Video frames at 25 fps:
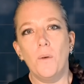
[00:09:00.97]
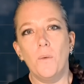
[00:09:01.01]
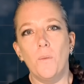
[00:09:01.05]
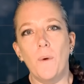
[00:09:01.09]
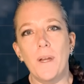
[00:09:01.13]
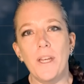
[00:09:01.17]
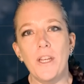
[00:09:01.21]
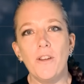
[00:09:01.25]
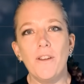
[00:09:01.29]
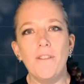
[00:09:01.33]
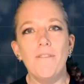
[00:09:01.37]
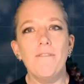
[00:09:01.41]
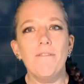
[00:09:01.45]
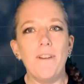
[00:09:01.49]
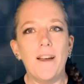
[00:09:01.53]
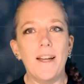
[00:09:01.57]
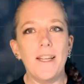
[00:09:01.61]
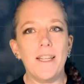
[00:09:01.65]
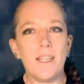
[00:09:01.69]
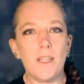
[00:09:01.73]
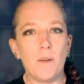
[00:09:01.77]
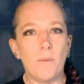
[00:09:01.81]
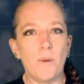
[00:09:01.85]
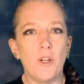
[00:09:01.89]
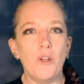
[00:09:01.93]
When you can find
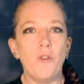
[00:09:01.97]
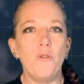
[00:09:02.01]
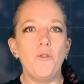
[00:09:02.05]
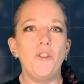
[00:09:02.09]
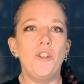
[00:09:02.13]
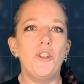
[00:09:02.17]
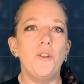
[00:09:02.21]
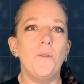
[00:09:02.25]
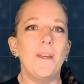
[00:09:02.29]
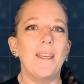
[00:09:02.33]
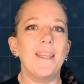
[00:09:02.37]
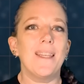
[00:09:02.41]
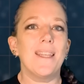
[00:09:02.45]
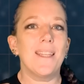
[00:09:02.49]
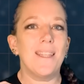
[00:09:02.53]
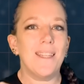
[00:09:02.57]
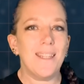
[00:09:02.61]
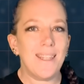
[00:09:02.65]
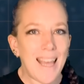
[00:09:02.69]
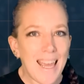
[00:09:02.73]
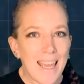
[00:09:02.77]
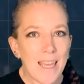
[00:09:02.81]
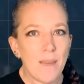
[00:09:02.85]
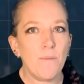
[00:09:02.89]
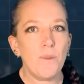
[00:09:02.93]
someone who's doing the
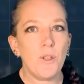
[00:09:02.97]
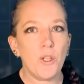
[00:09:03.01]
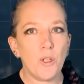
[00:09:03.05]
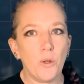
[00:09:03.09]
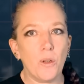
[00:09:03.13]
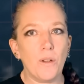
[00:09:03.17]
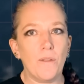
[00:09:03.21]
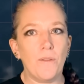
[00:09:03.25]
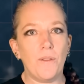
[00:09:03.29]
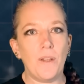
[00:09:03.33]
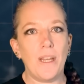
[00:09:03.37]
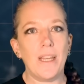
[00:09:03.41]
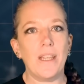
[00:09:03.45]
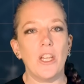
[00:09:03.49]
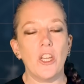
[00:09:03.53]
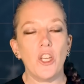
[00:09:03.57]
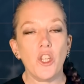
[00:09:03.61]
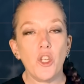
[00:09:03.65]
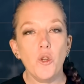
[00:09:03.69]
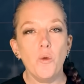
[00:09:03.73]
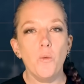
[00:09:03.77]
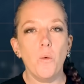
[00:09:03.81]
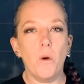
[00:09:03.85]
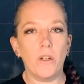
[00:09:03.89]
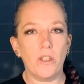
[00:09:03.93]
same sort of thing that
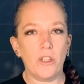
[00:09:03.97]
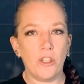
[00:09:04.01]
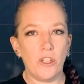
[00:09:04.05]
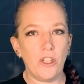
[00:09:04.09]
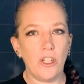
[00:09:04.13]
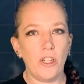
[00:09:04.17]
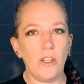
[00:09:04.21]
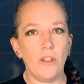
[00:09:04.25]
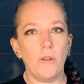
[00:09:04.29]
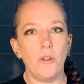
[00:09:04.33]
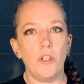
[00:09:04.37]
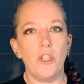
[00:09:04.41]
you want to do,